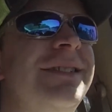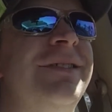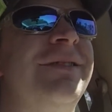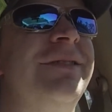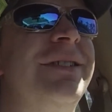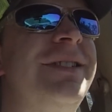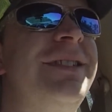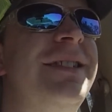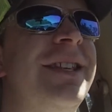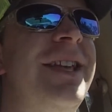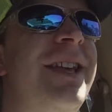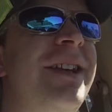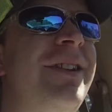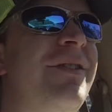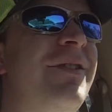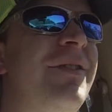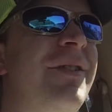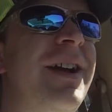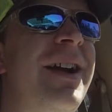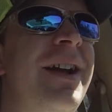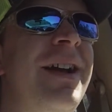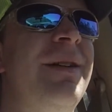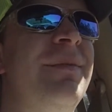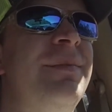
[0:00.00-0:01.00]
What the
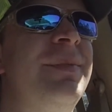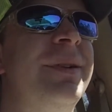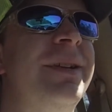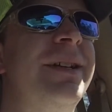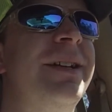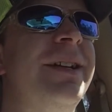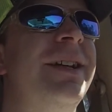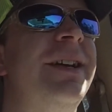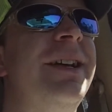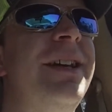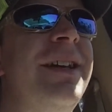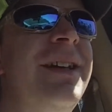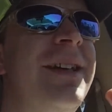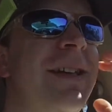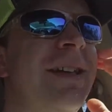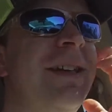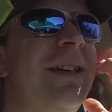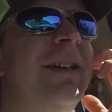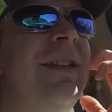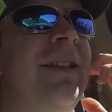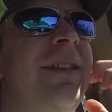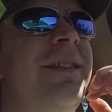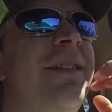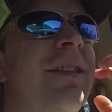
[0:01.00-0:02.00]
crap?
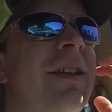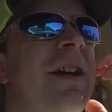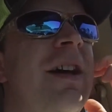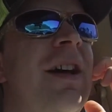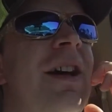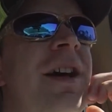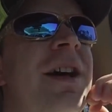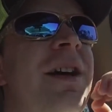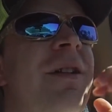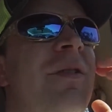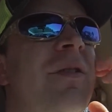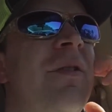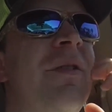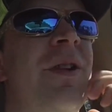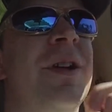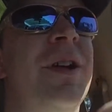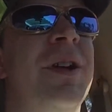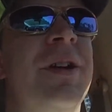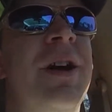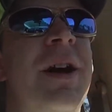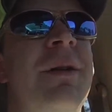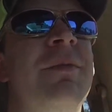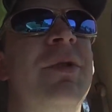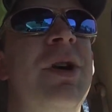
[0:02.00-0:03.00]
So I don't know.
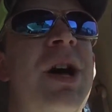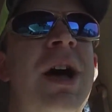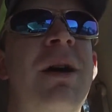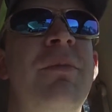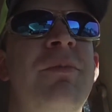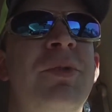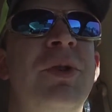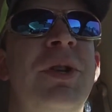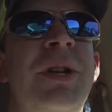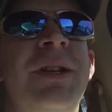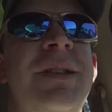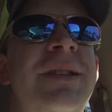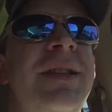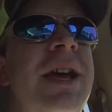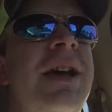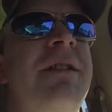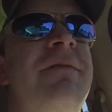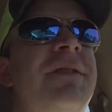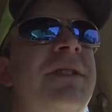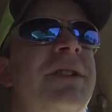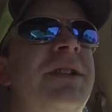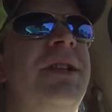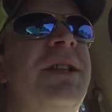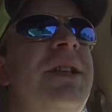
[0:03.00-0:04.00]
I'm gonna
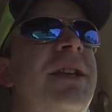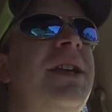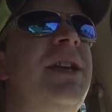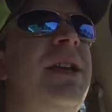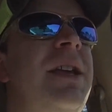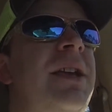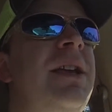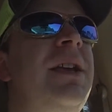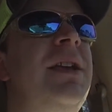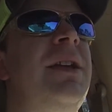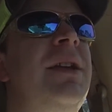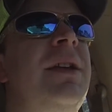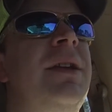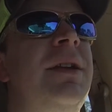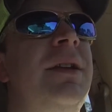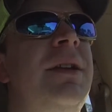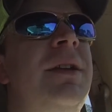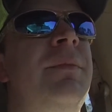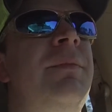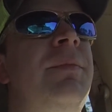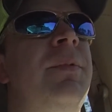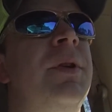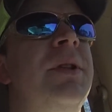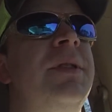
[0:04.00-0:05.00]

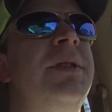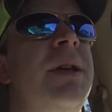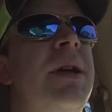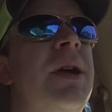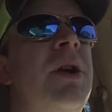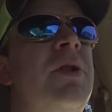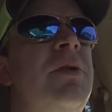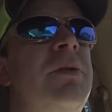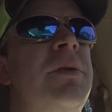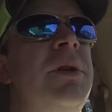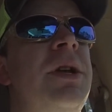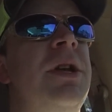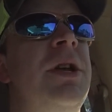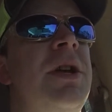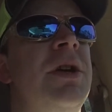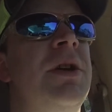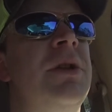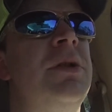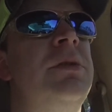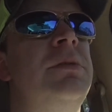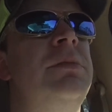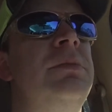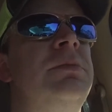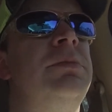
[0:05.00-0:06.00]
definitely put the
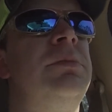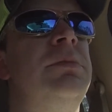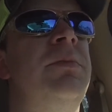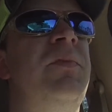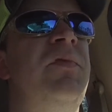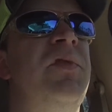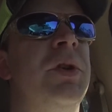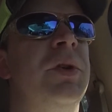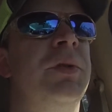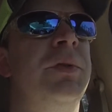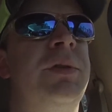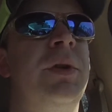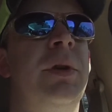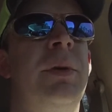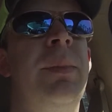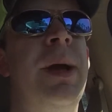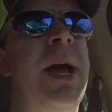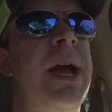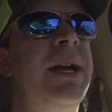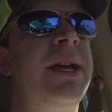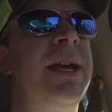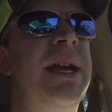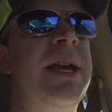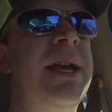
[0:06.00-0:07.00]
OEM filter
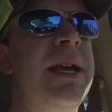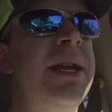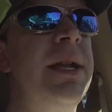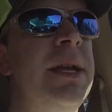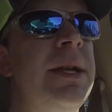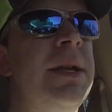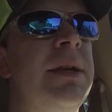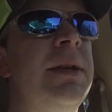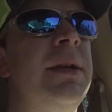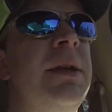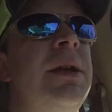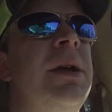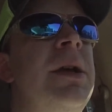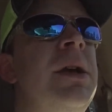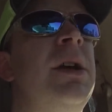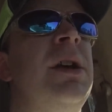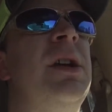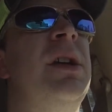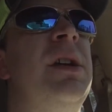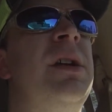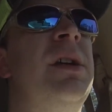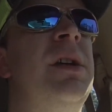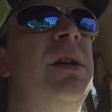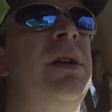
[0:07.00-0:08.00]
back in it.
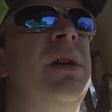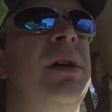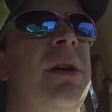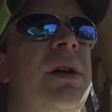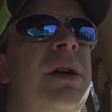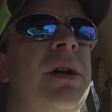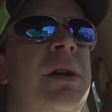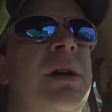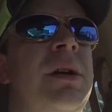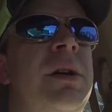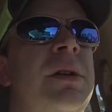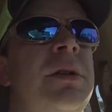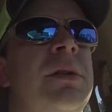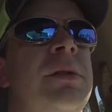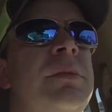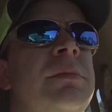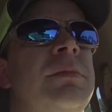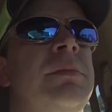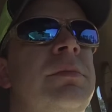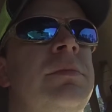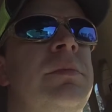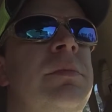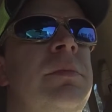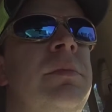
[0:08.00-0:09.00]

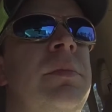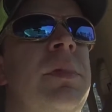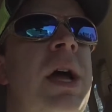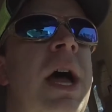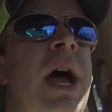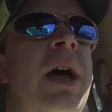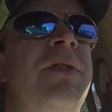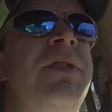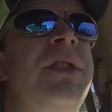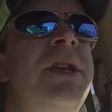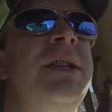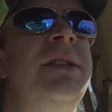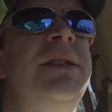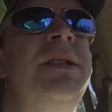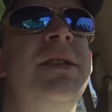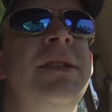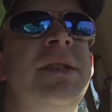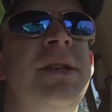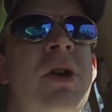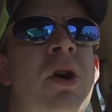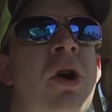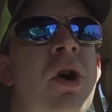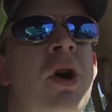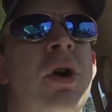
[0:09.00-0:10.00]
I think
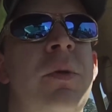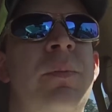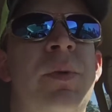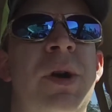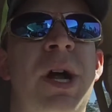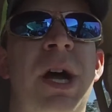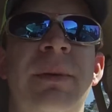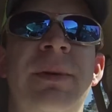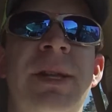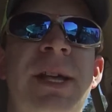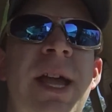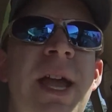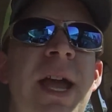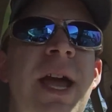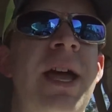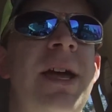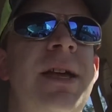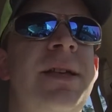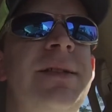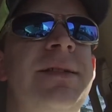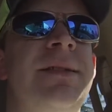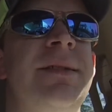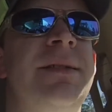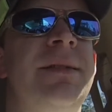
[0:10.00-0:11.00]
this car probably
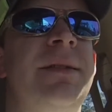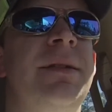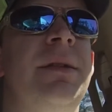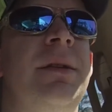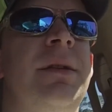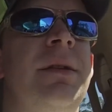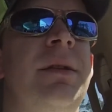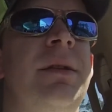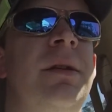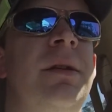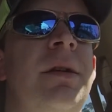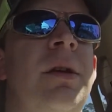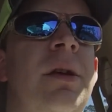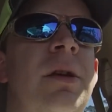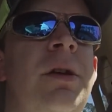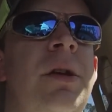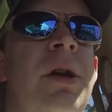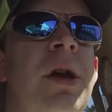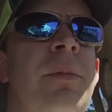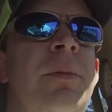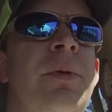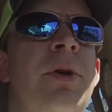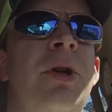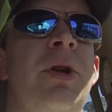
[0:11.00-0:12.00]
has a
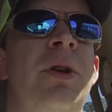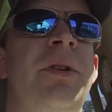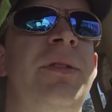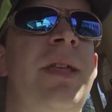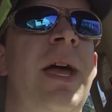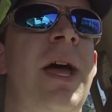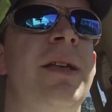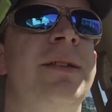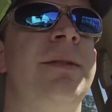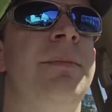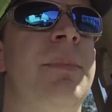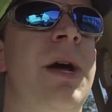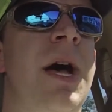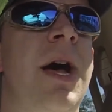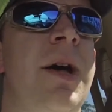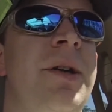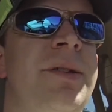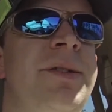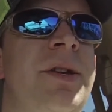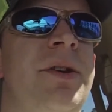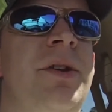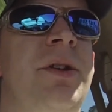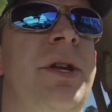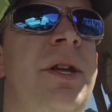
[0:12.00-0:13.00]
couple 100,000
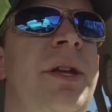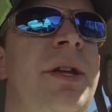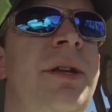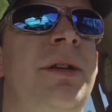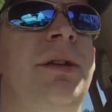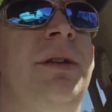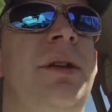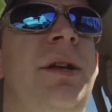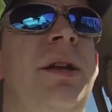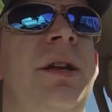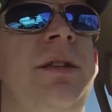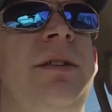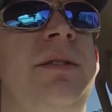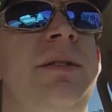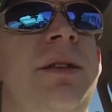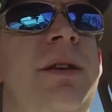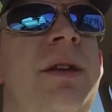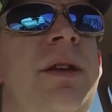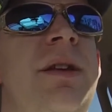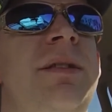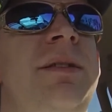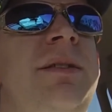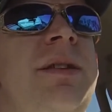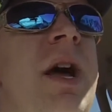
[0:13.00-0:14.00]
miles on it.
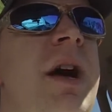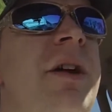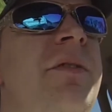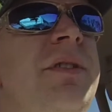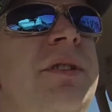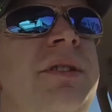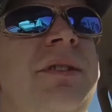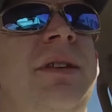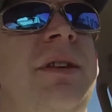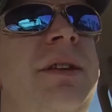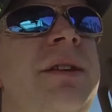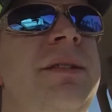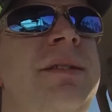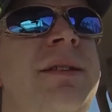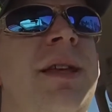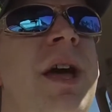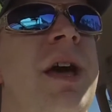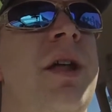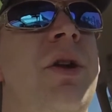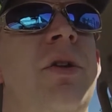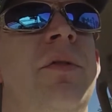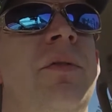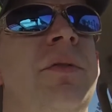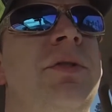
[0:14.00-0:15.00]
It's obviously it's
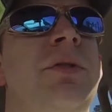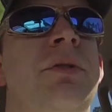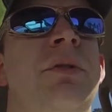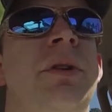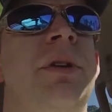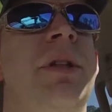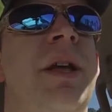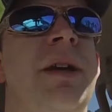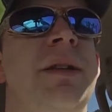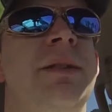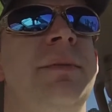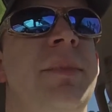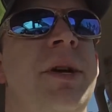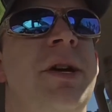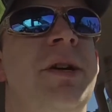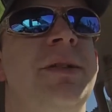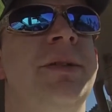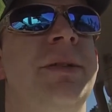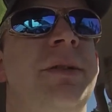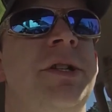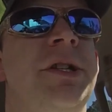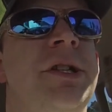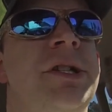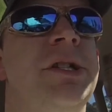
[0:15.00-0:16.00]
got over 200,000 miles
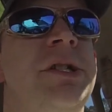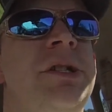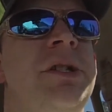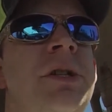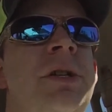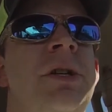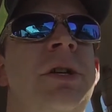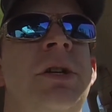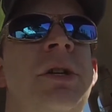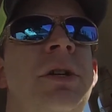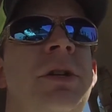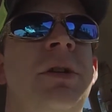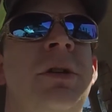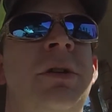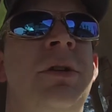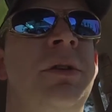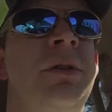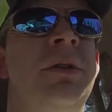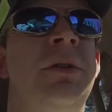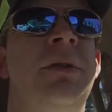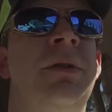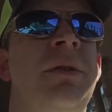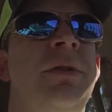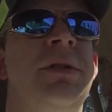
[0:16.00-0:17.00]
on it,
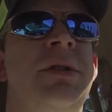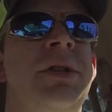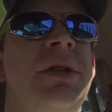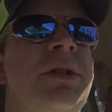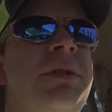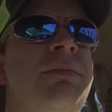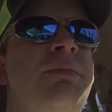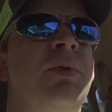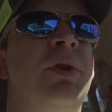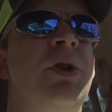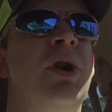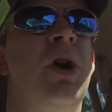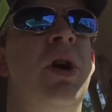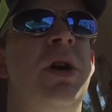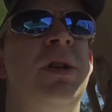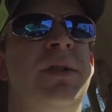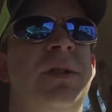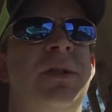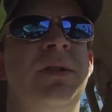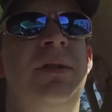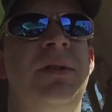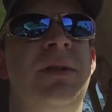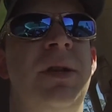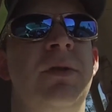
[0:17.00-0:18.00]
just because
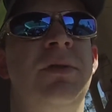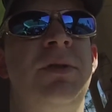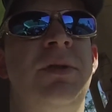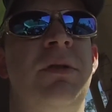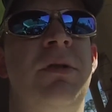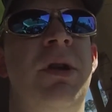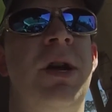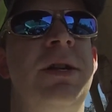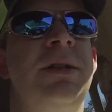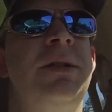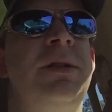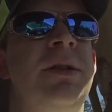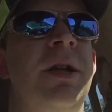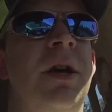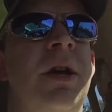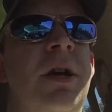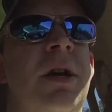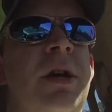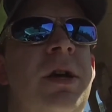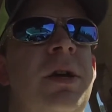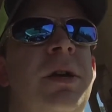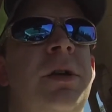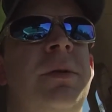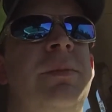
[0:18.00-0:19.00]
it's so scratched
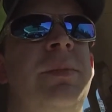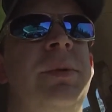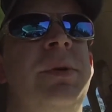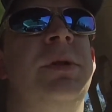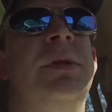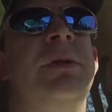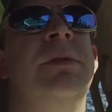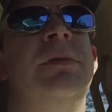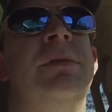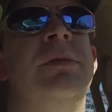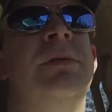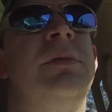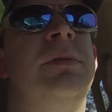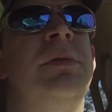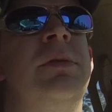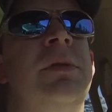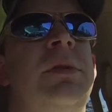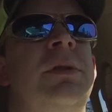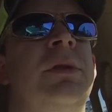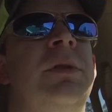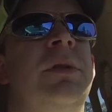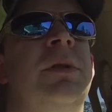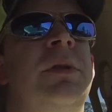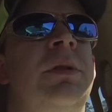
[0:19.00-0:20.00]
up and
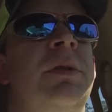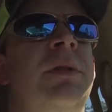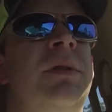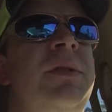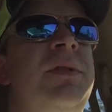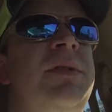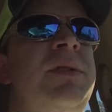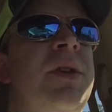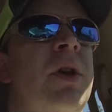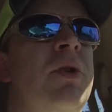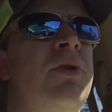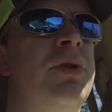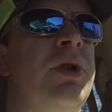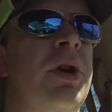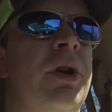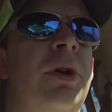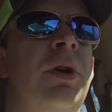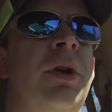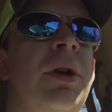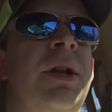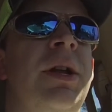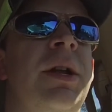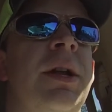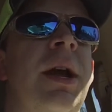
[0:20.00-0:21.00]
so
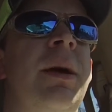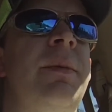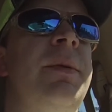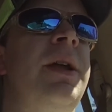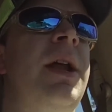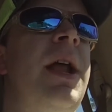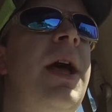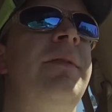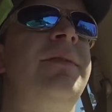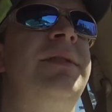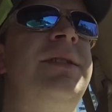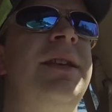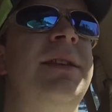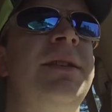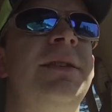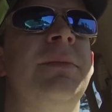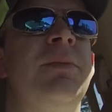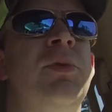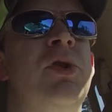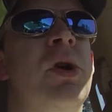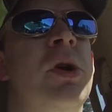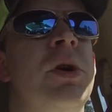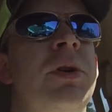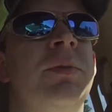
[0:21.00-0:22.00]
dirty. I mean, I've seen
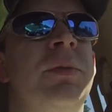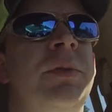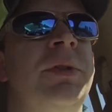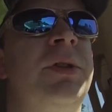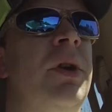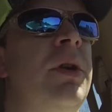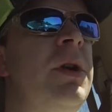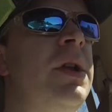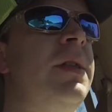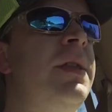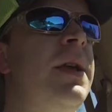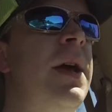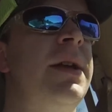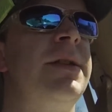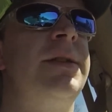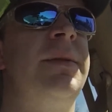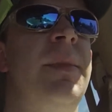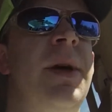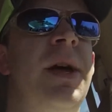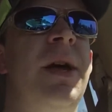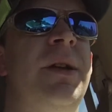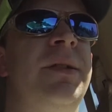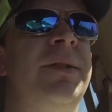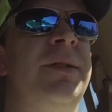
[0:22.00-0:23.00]
some cars with 30,000
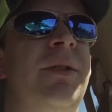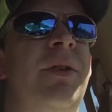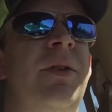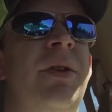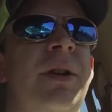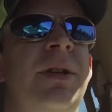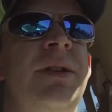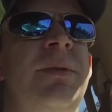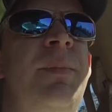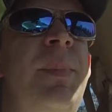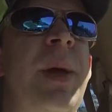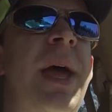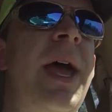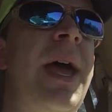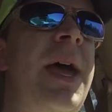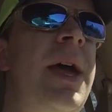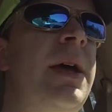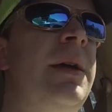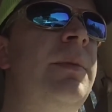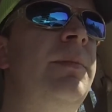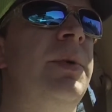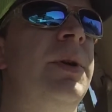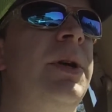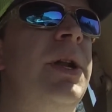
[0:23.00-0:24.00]
miles that aren't as
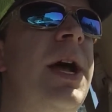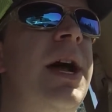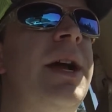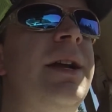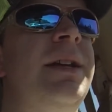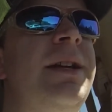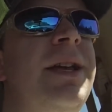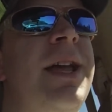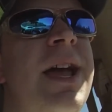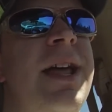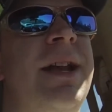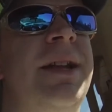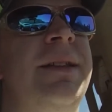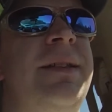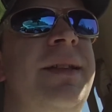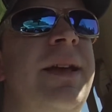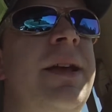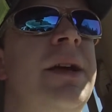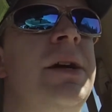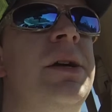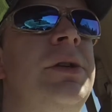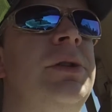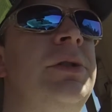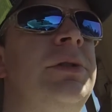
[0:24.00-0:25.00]
bad, but I can kind of
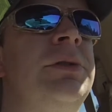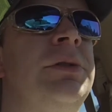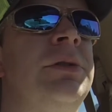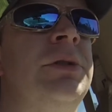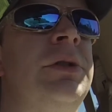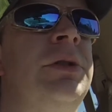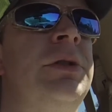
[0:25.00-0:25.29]
tell